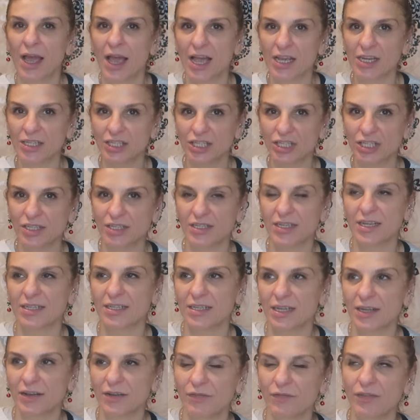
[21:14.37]
As she said
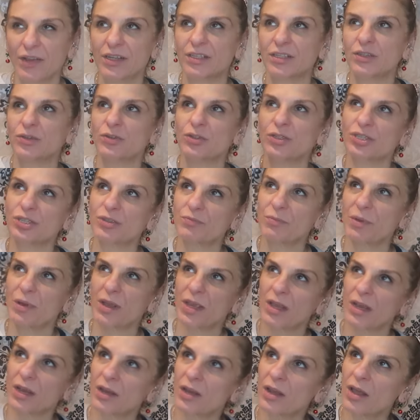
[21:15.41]
in the video, she's
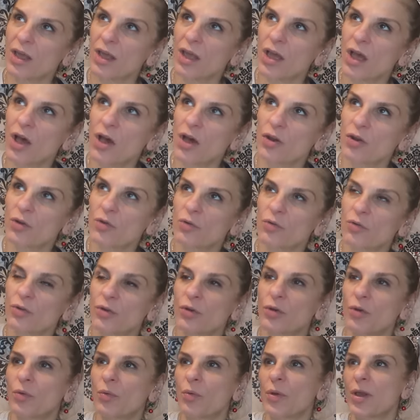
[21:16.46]
making her own
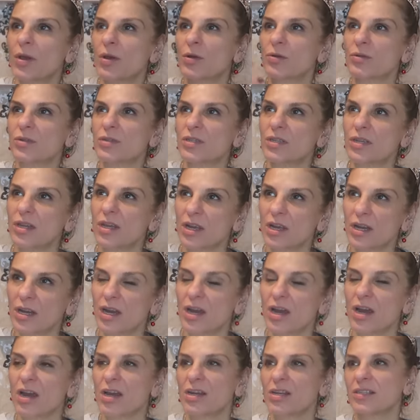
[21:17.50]
quilts, her
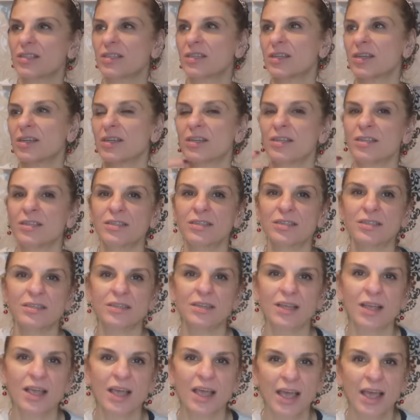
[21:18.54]
curtains,